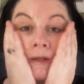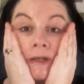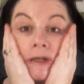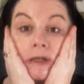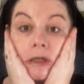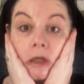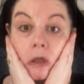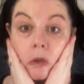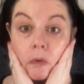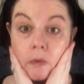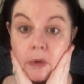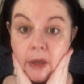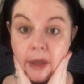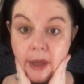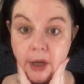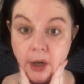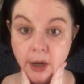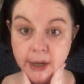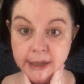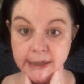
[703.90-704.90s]
deal with
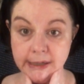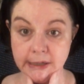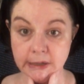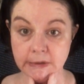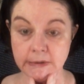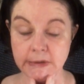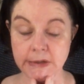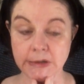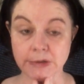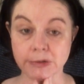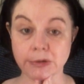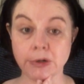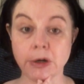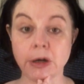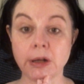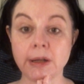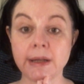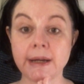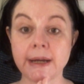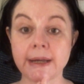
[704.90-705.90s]
the idea of school
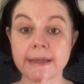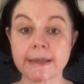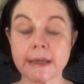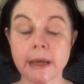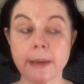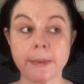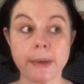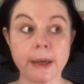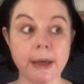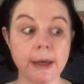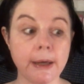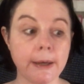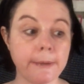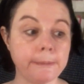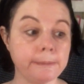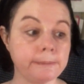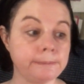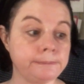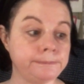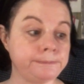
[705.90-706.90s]
holidays coming up,